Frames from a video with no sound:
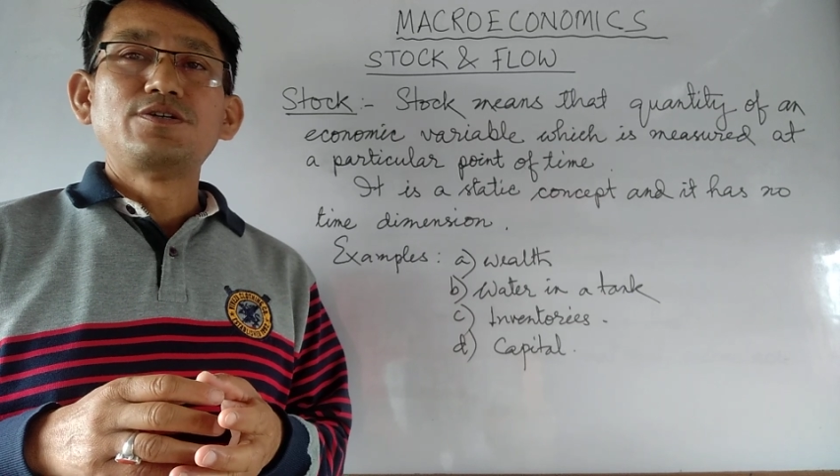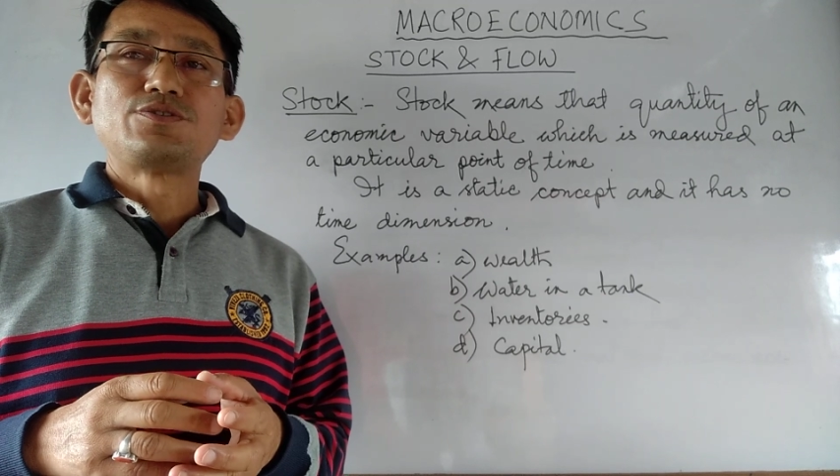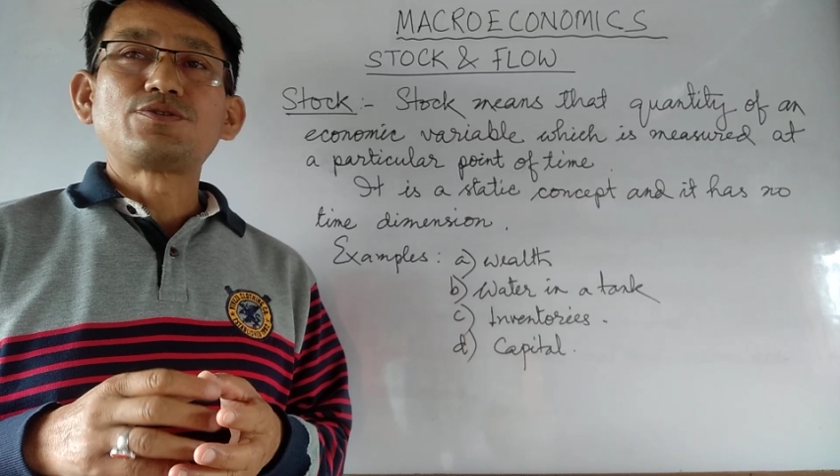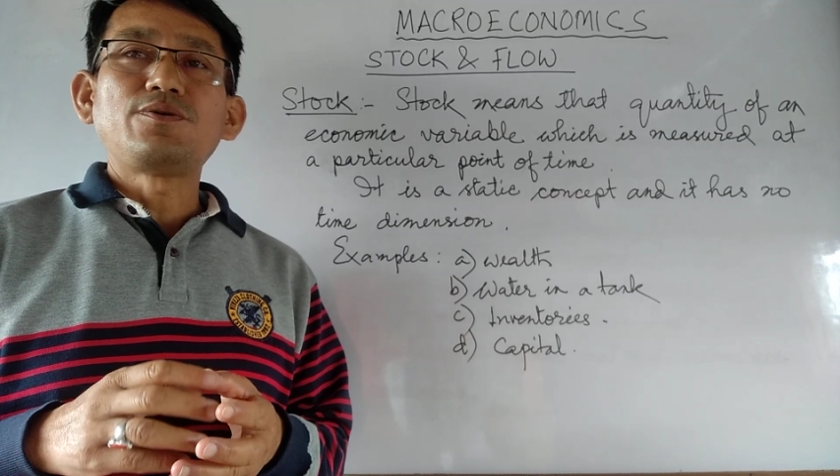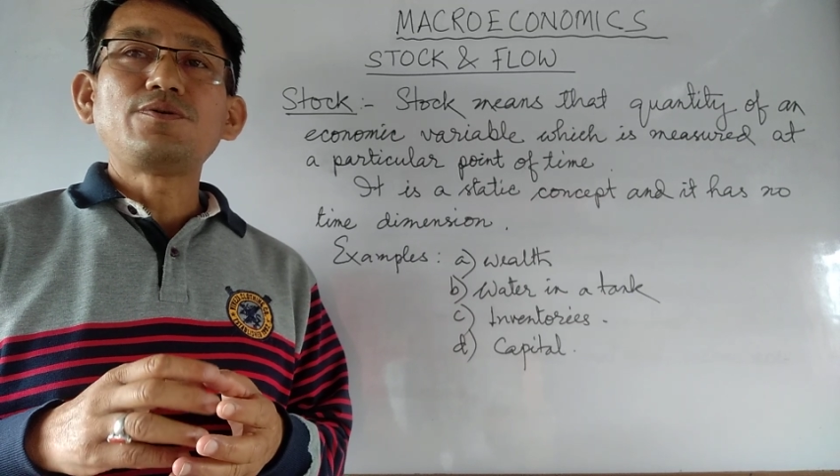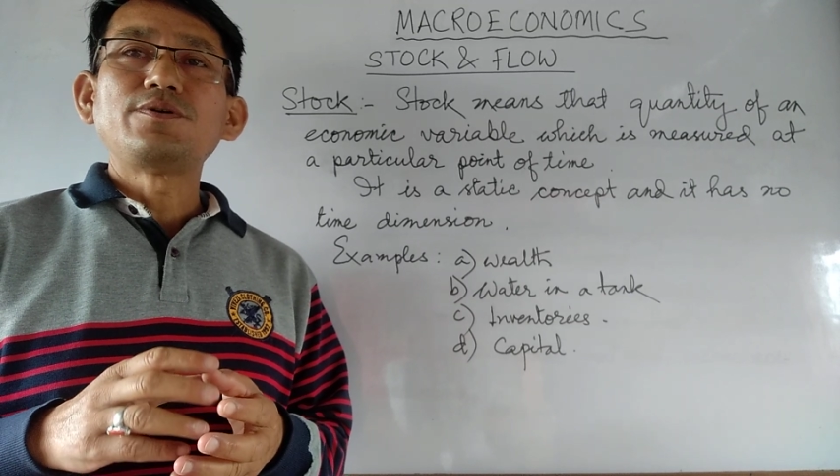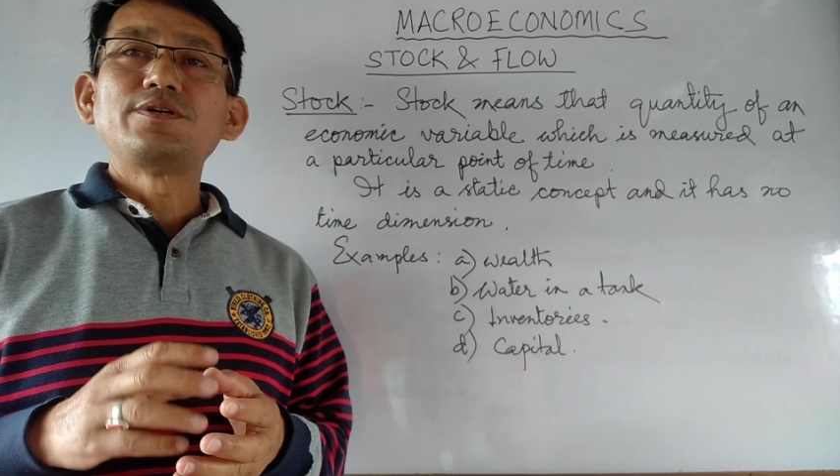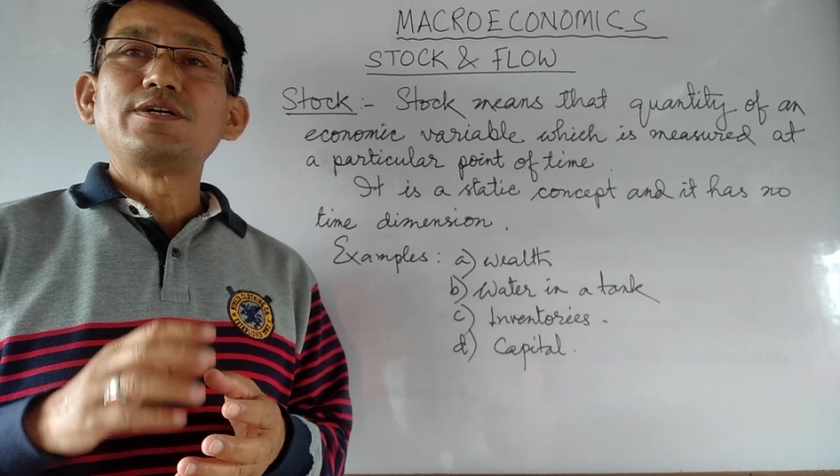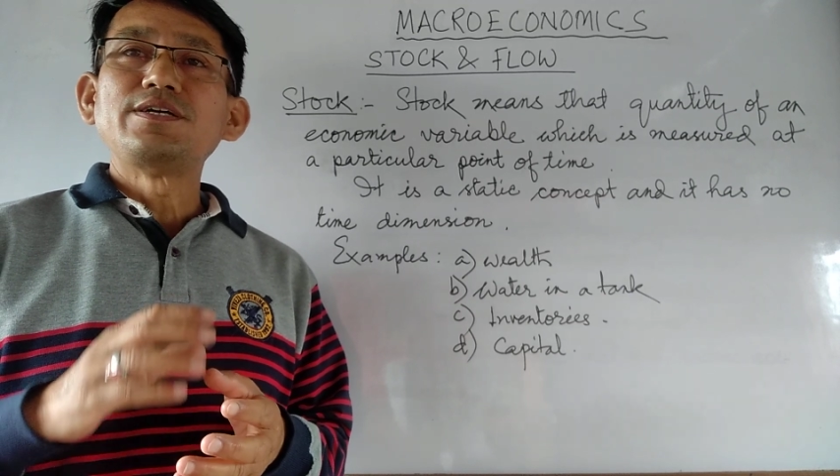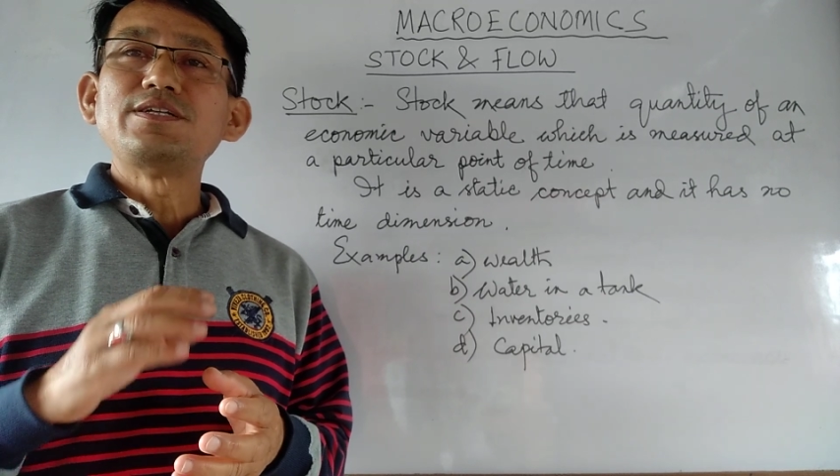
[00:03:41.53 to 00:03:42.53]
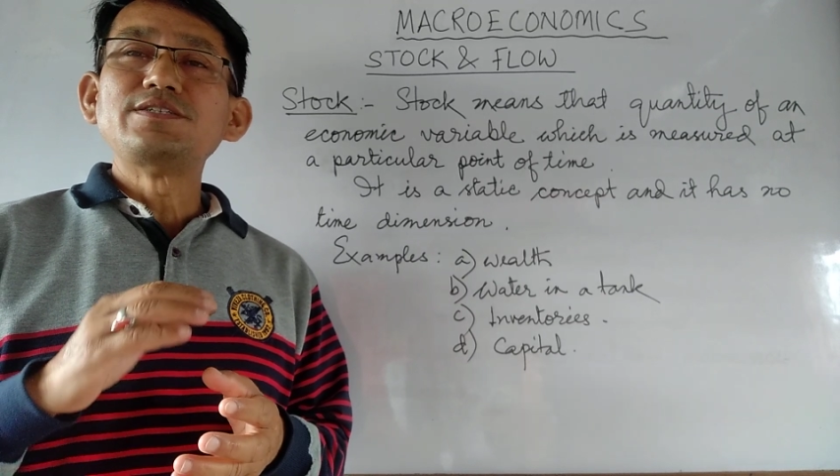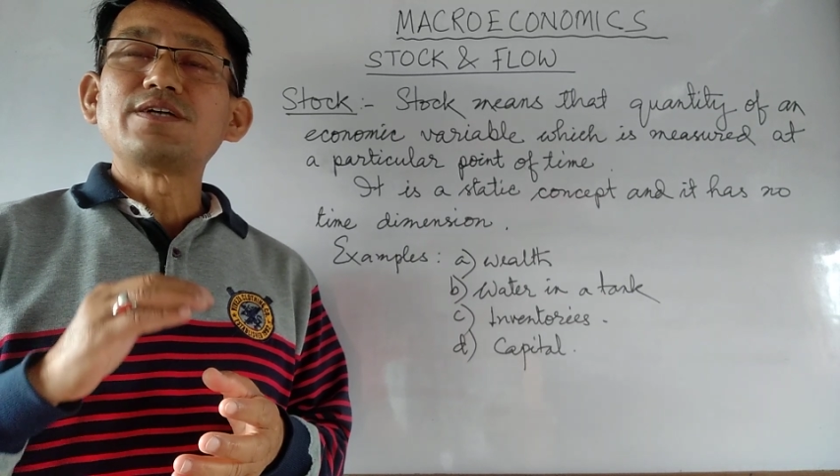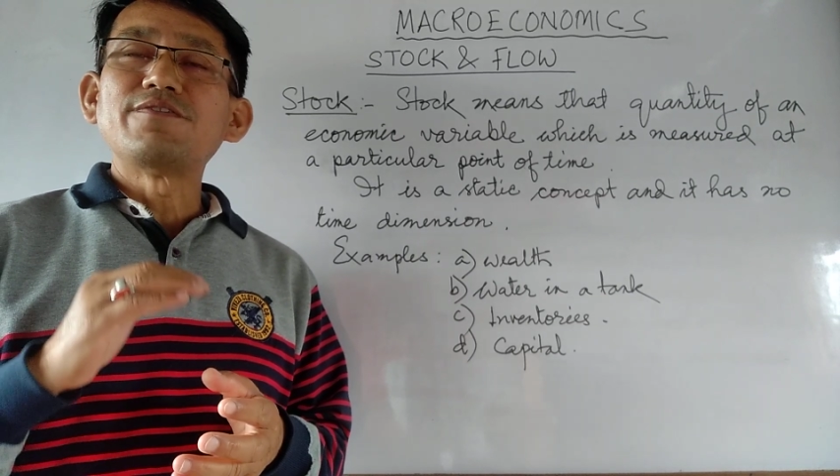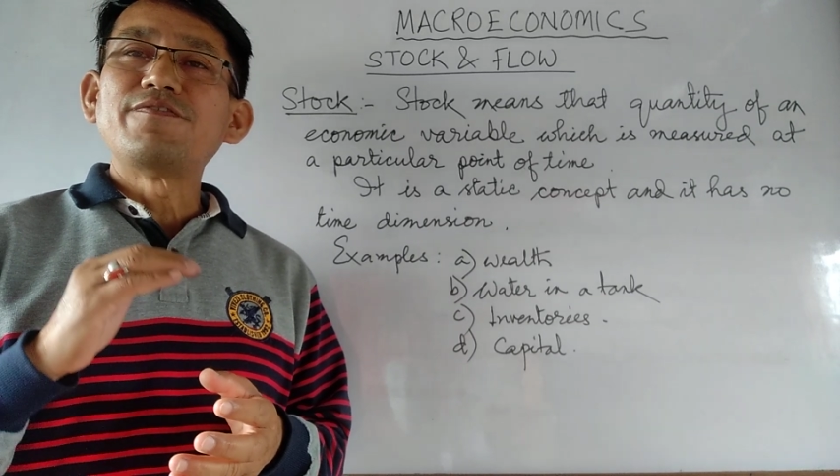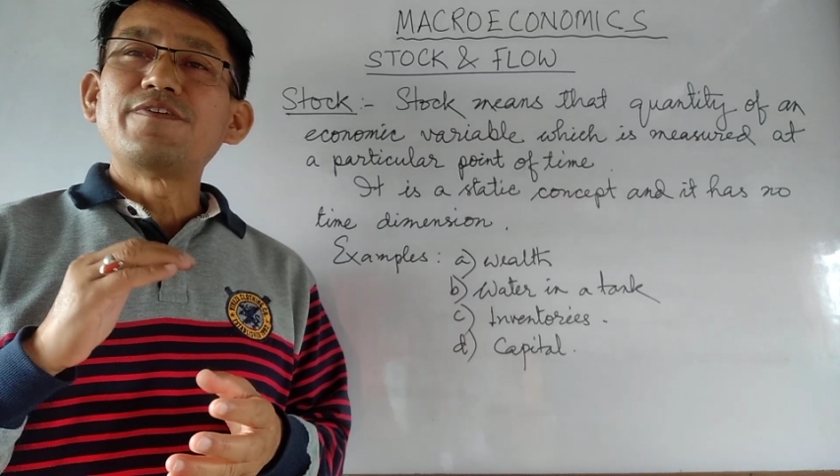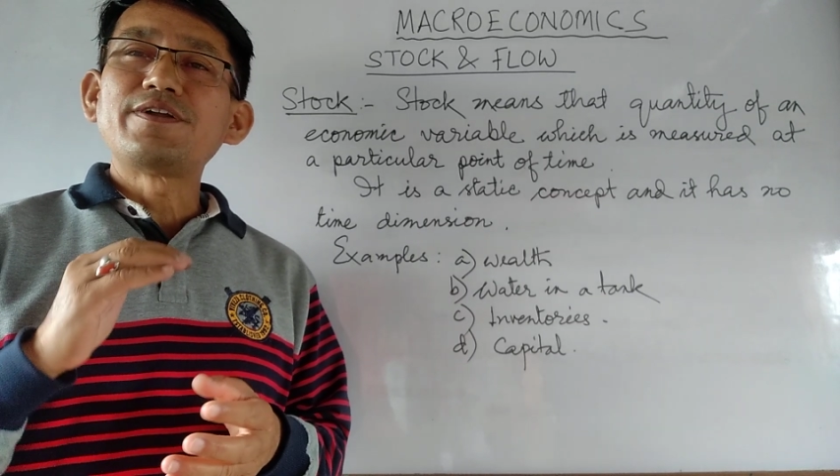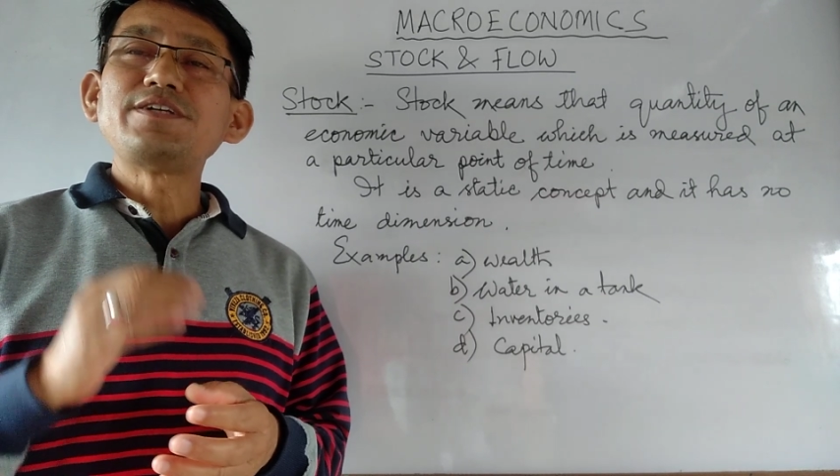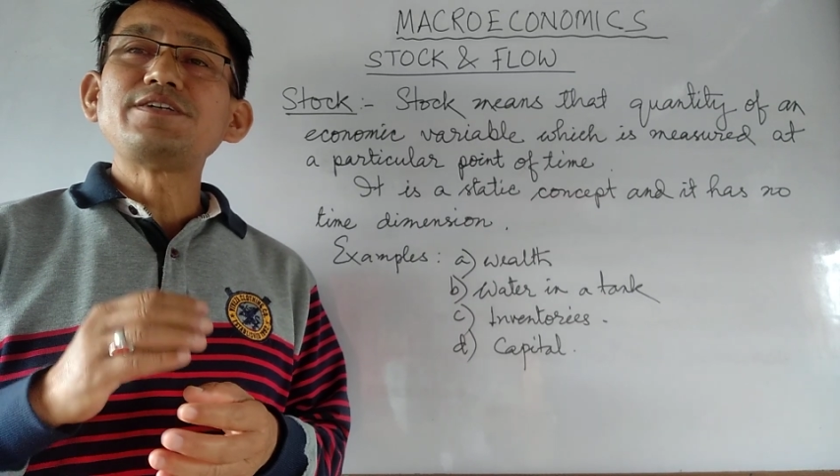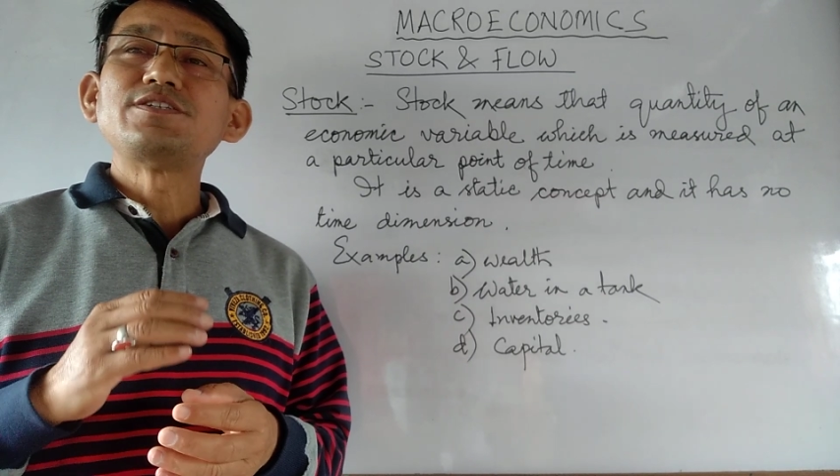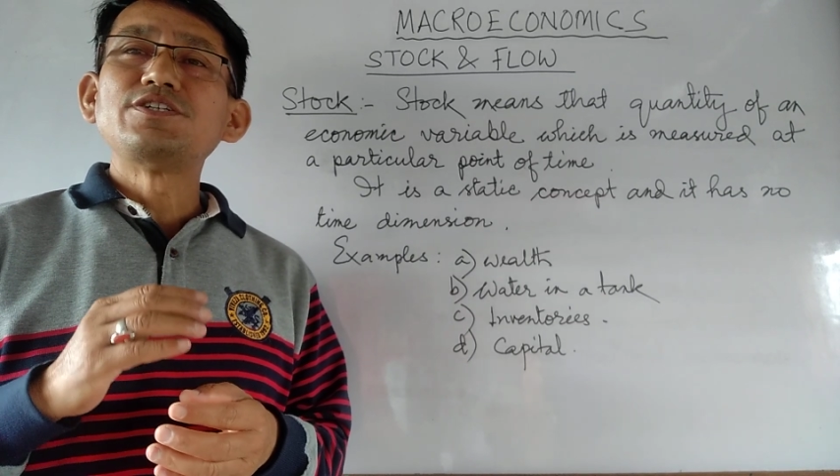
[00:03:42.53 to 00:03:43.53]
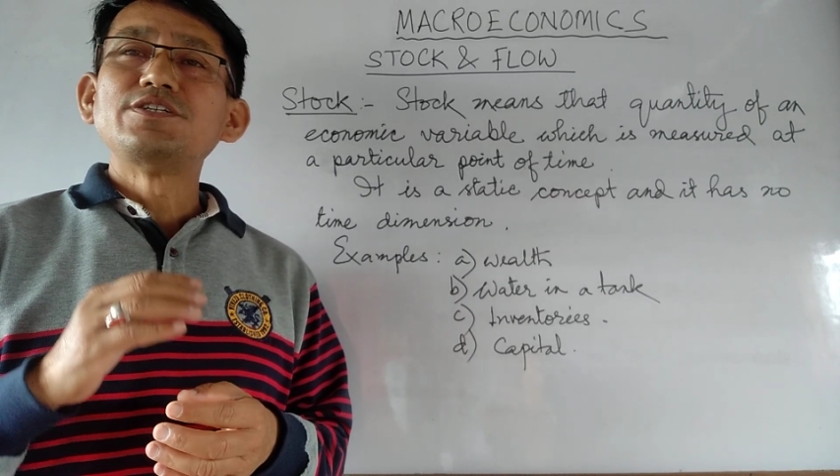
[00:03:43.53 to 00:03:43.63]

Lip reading: So it is a very